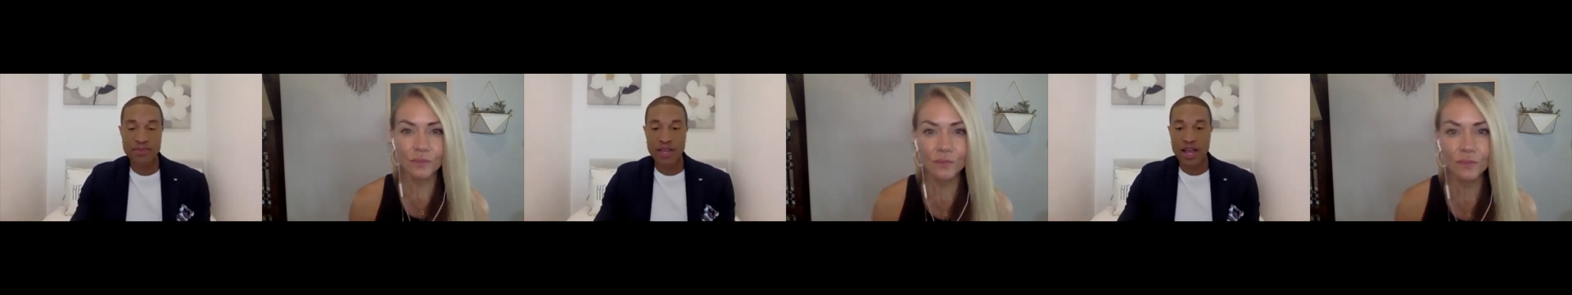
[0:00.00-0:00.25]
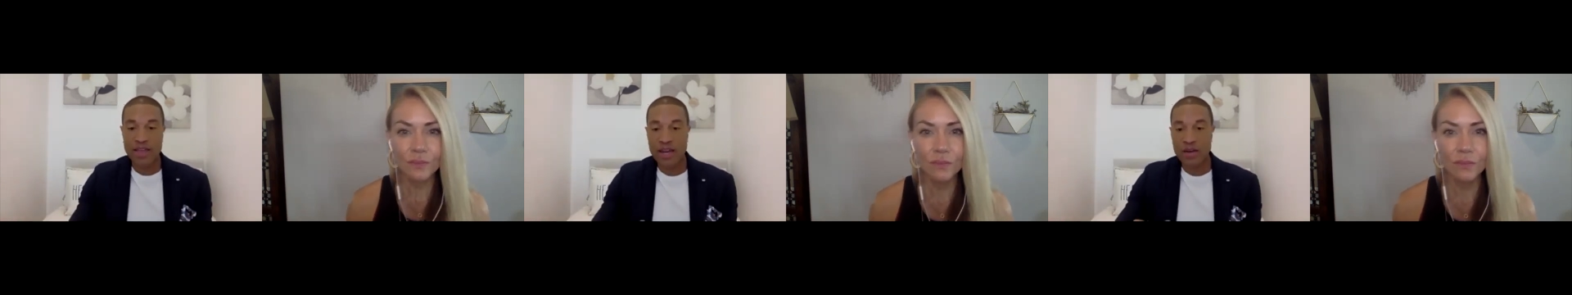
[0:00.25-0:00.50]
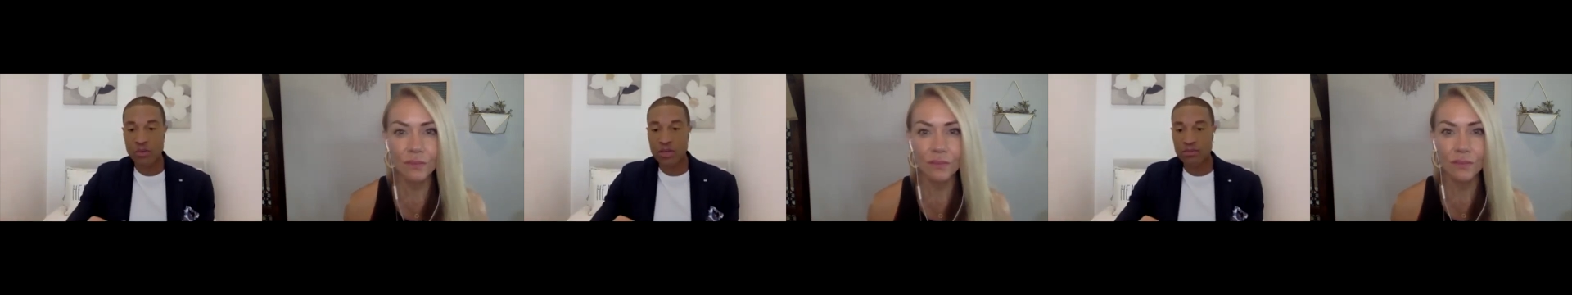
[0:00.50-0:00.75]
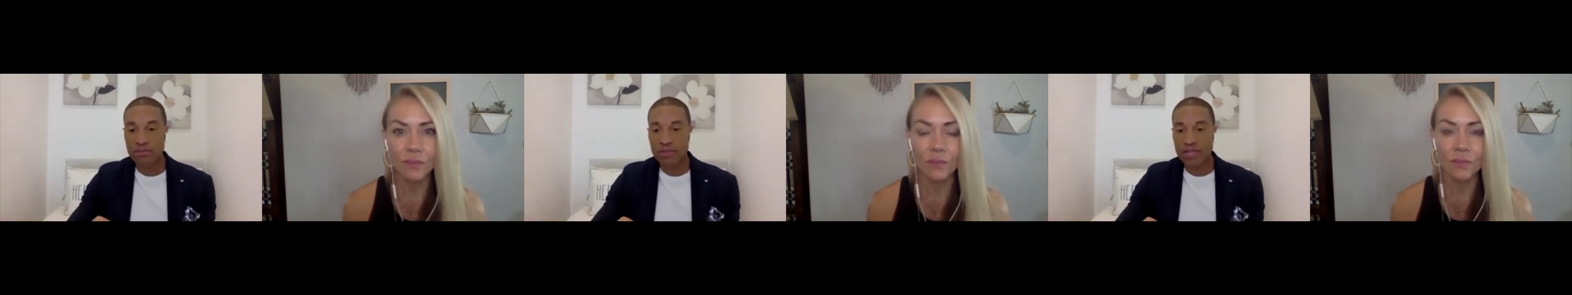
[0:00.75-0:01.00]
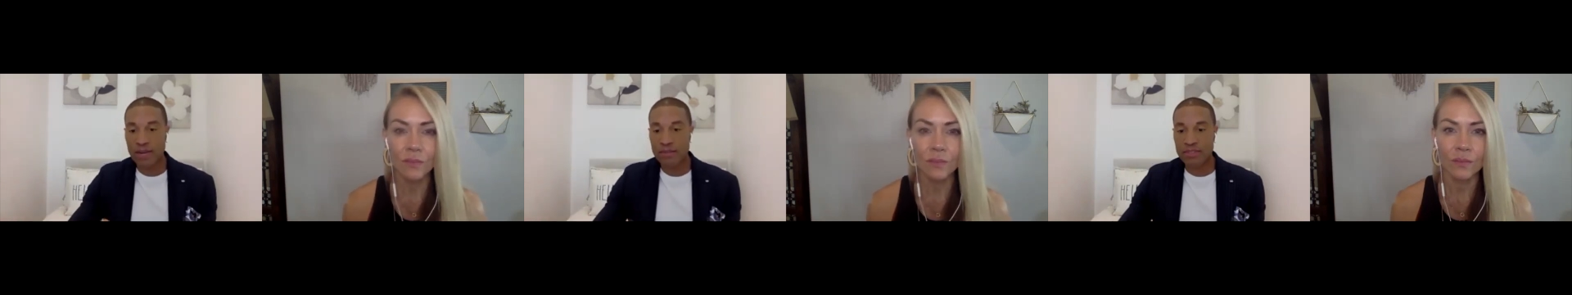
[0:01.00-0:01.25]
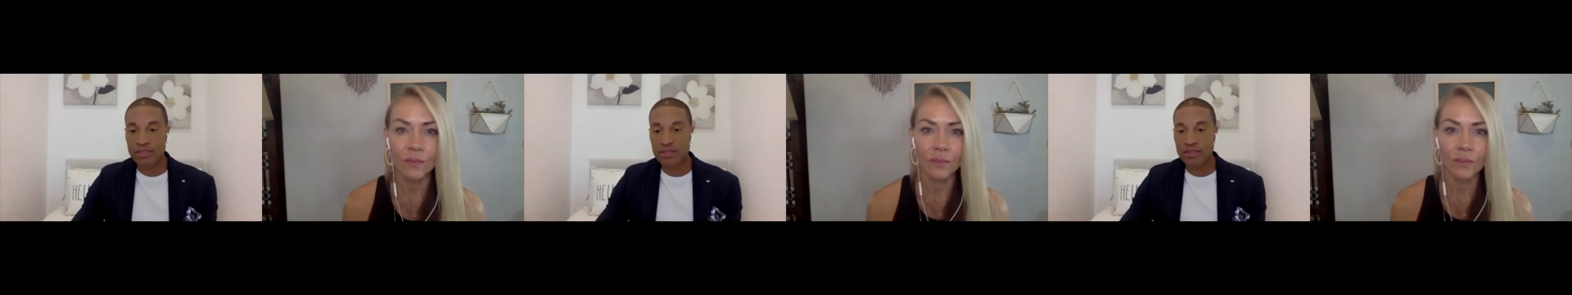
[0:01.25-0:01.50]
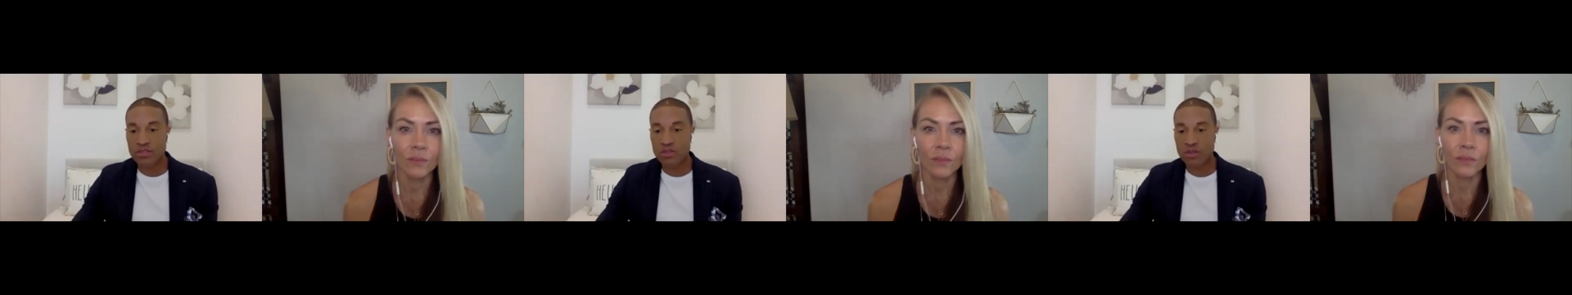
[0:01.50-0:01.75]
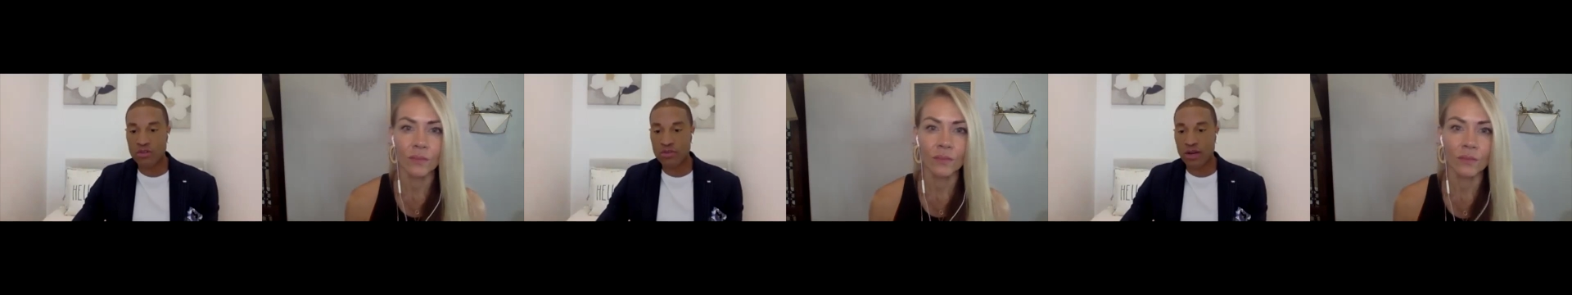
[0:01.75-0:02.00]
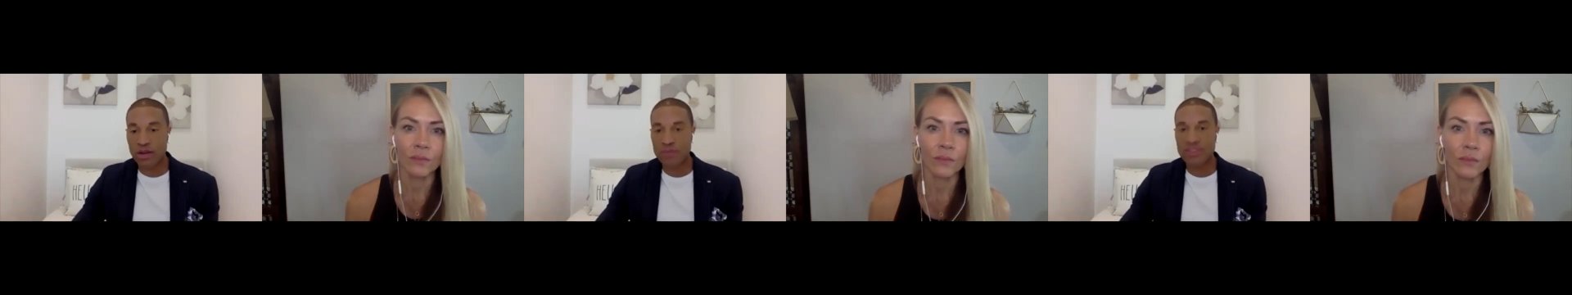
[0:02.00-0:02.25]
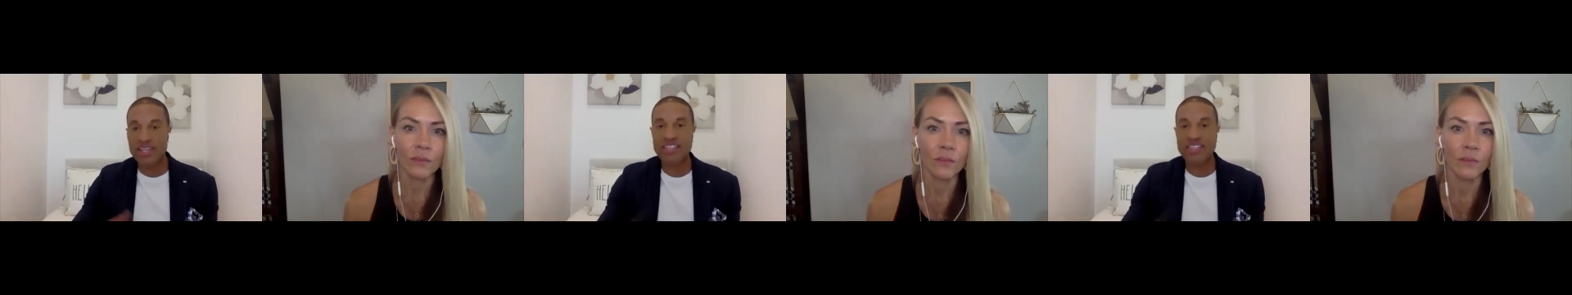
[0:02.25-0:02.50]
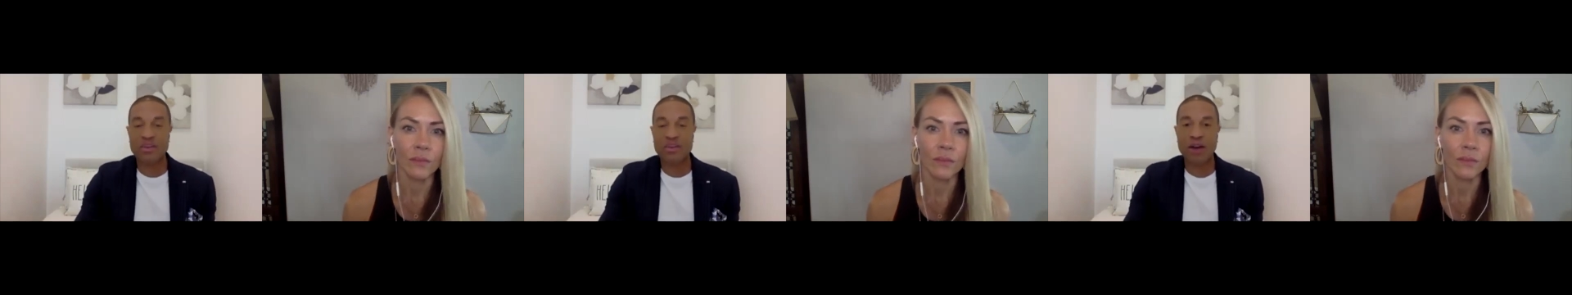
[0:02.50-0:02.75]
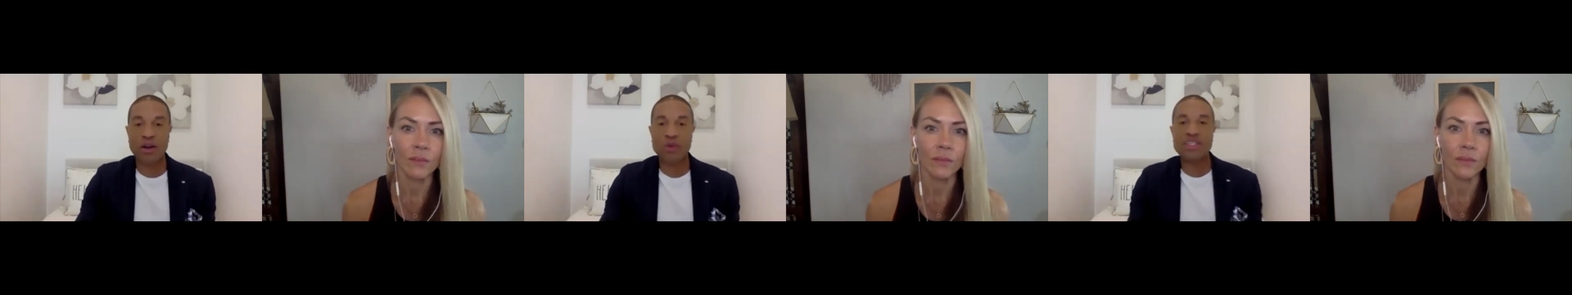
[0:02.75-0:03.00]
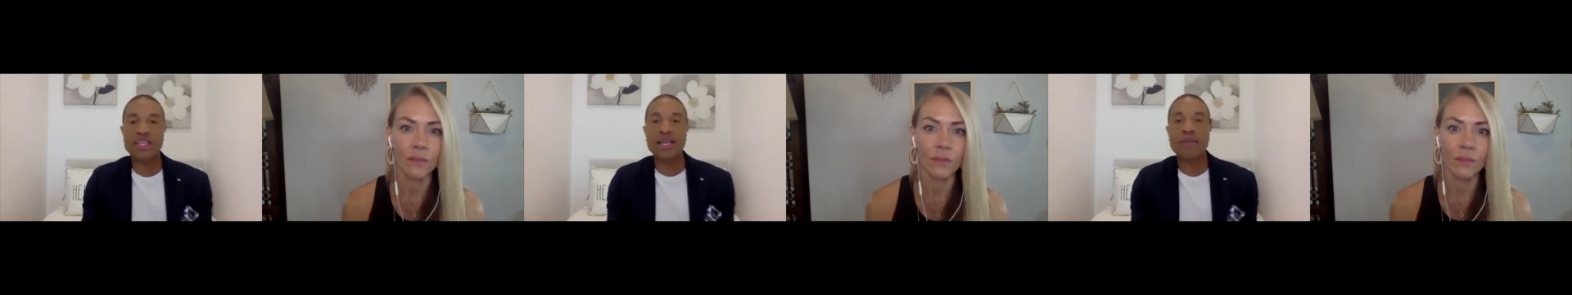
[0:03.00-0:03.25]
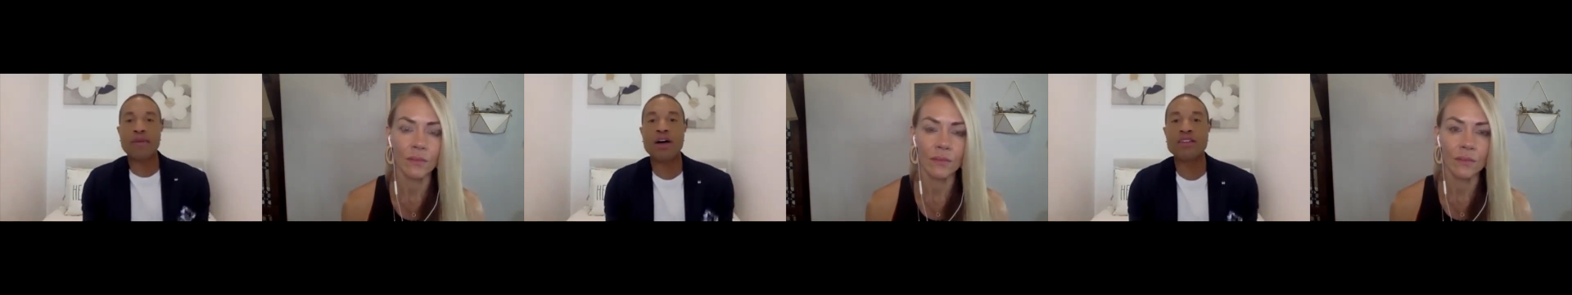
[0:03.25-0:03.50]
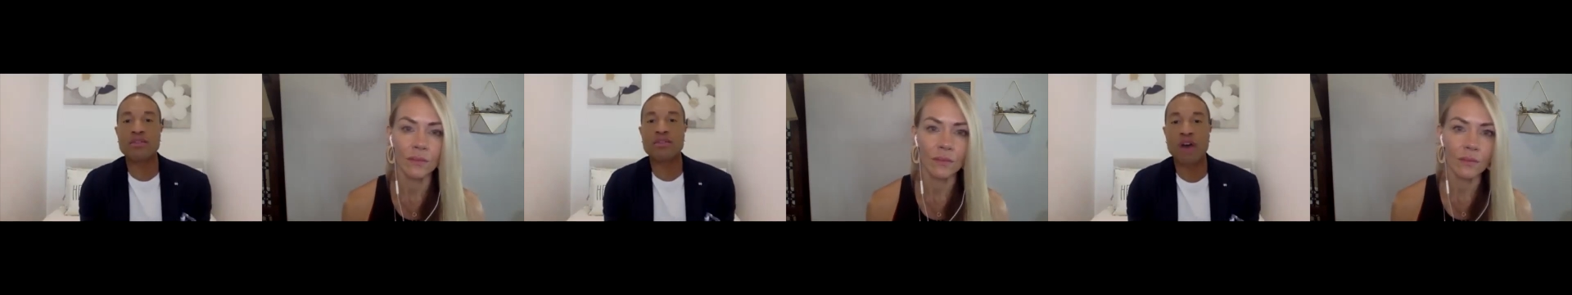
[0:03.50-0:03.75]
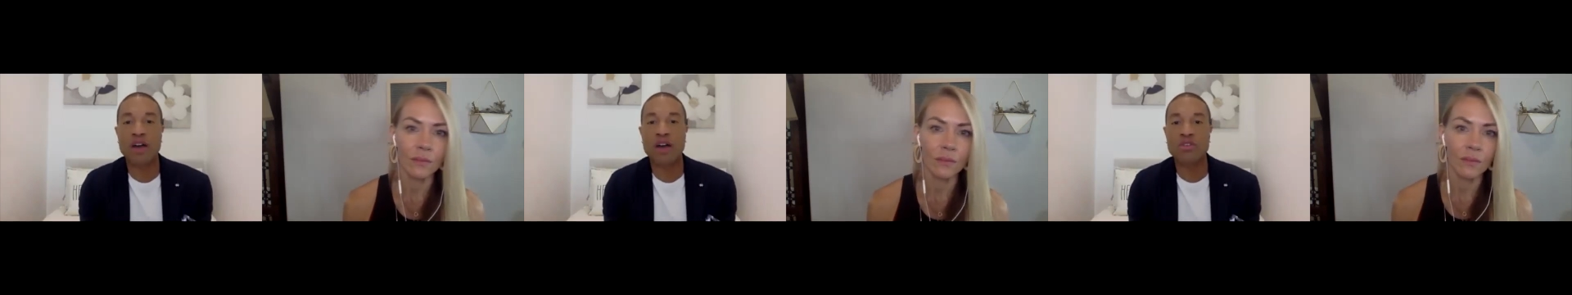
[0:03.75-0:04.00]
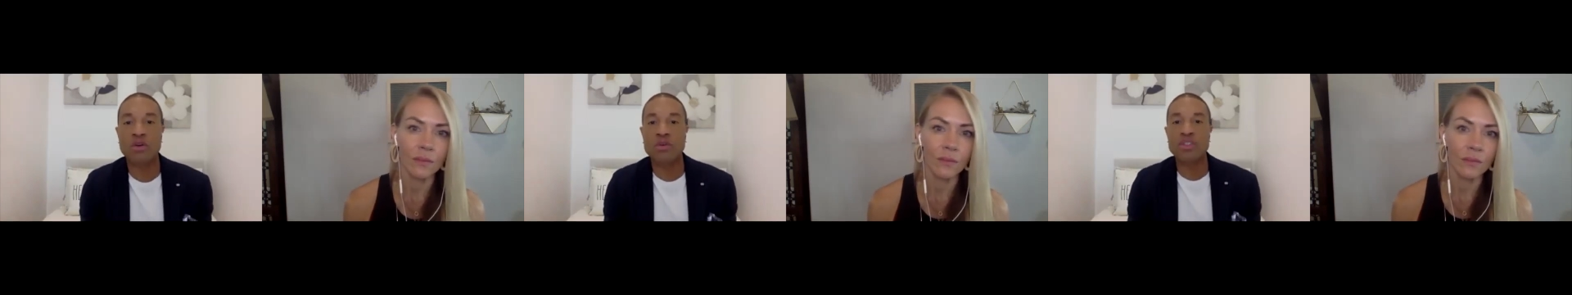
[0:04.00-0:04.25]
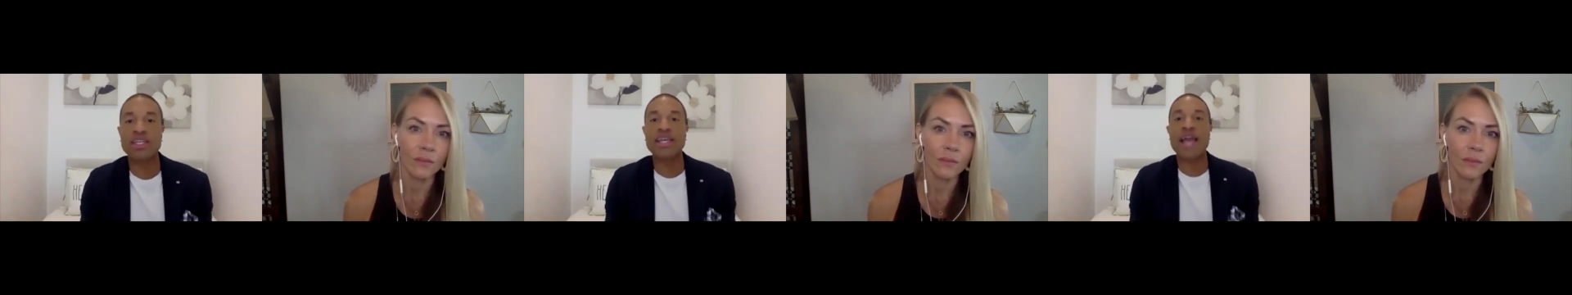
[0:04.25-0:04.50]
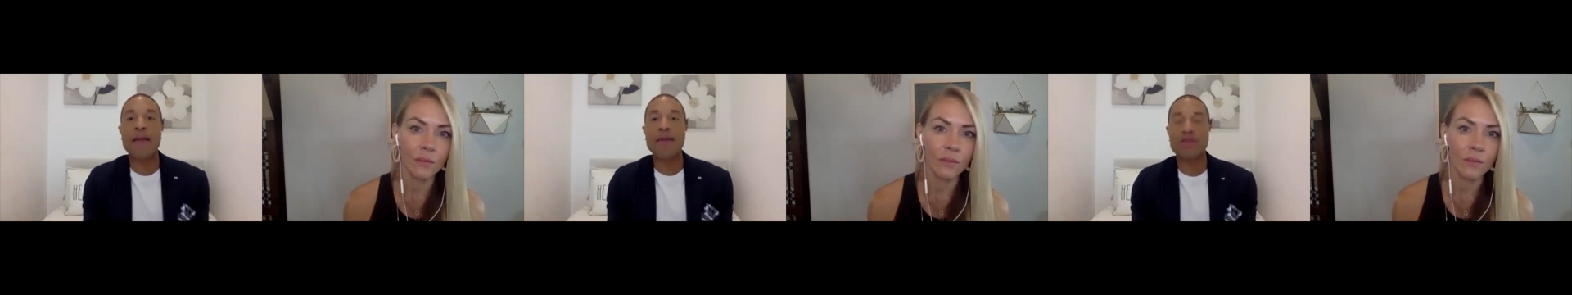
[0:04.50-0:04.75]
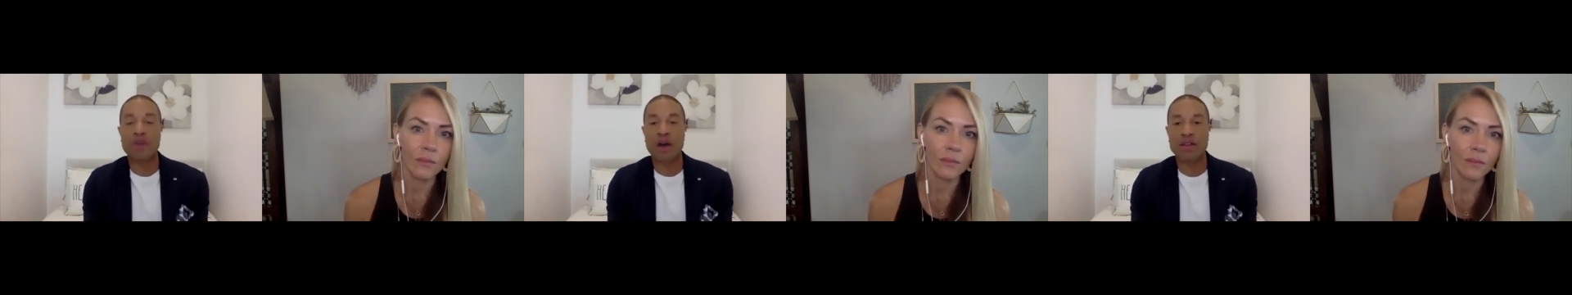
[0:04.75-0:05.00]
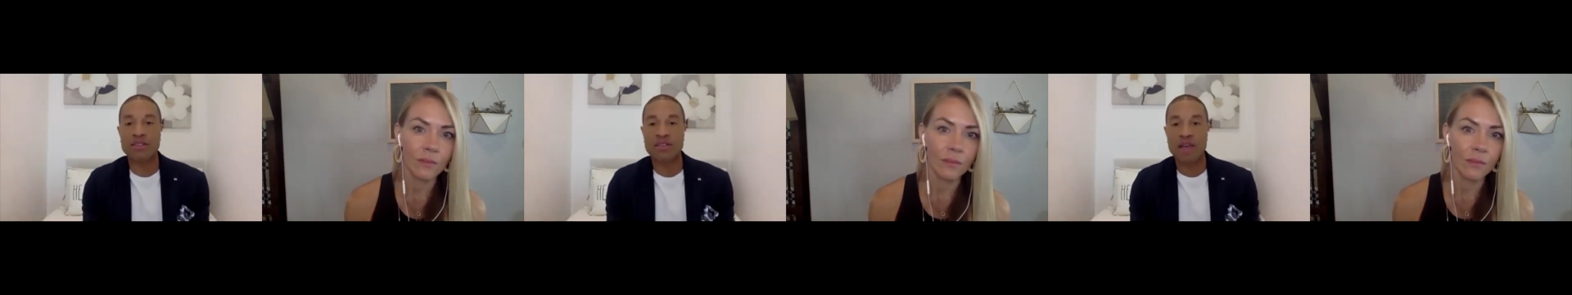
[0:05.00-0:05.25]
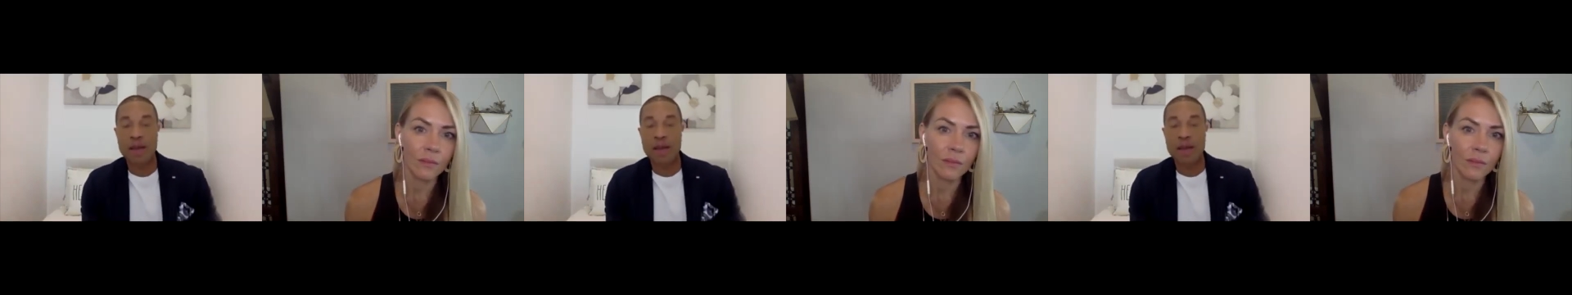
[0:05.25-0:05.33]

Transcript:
Speaker 1: And then we become sort of obsessive about always thinking positive thoughts or always thinking happy thoughts.